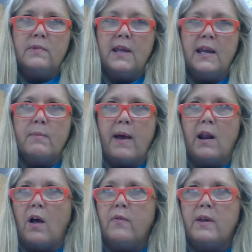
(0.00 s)
think
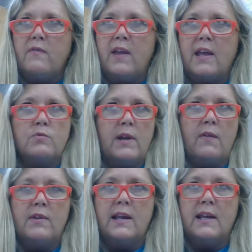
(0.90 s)
about all the events when
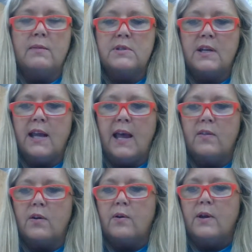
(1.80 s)
everything comes
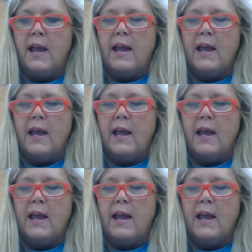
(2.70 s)
together